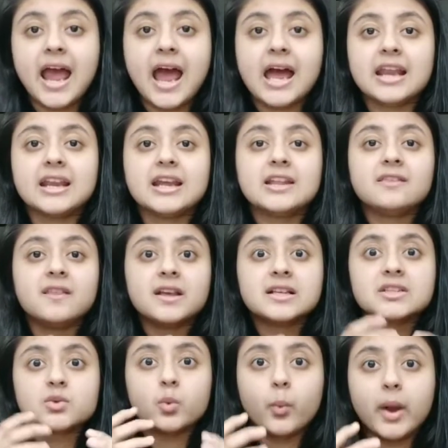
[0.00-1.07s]
And in
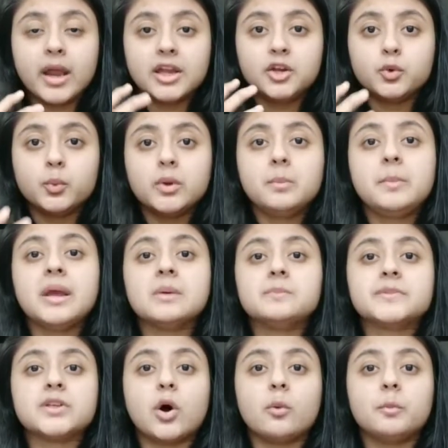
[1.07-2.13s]
this way you will be
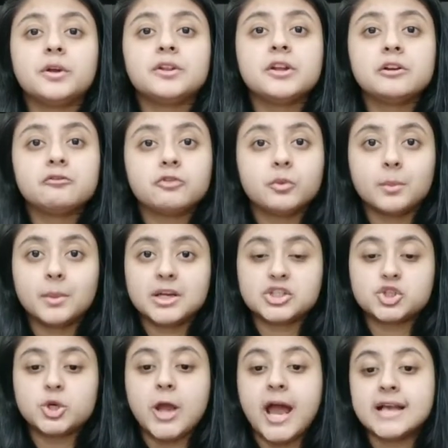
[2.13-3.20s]
absorbing the
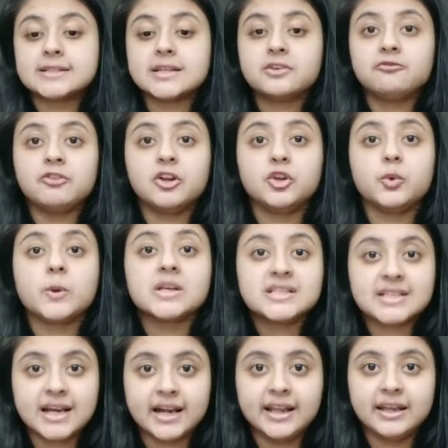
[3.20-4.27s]
information as and when you are
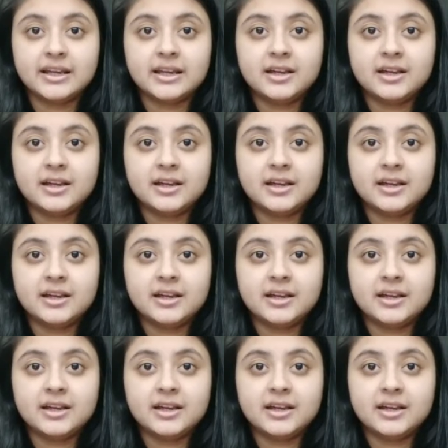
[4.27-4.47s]
studying.